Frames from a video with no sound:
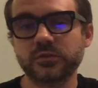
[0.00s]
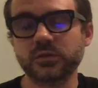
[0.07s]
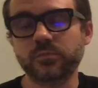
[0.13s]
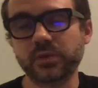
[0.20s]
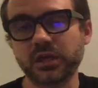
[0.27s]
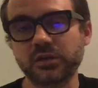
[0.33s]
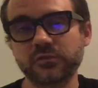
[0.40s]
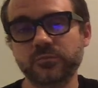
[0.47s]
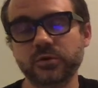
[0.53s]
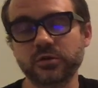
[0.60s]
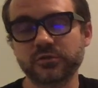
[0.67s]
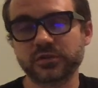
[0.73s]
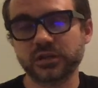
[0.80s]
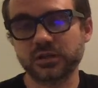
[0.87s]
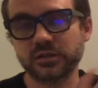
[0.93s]
appetitive is
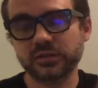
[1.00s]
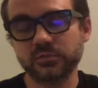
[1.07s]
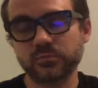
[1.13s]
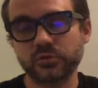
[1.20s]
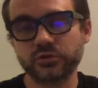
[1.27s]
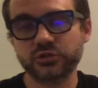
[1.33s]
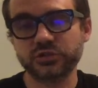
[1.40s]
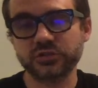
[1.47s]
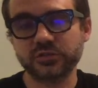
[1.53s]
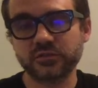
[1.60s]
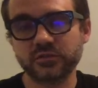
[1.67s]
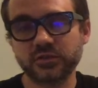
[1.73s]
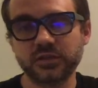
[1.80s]
kind of like the merchants,